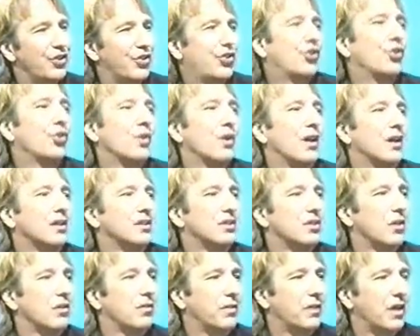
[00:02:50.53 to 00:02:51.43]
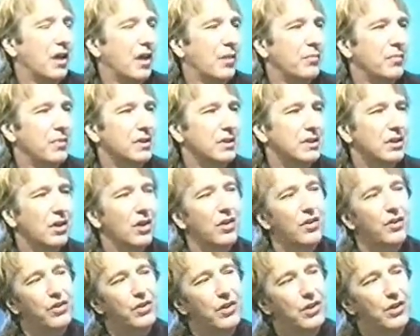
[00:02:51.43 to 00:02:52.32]
to us off camera,
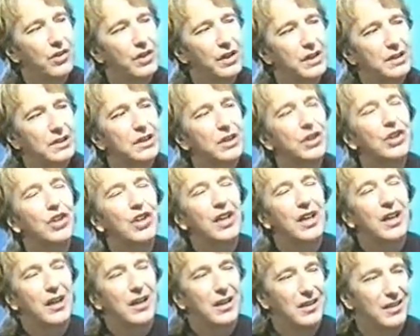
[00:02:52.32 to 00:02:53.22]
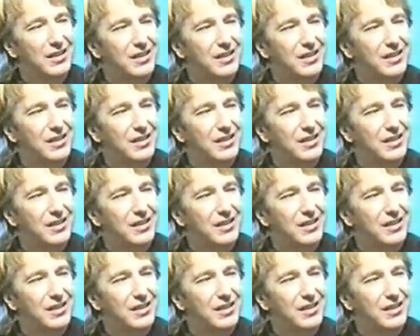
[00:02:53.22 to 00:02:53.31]
so, he's a good guy.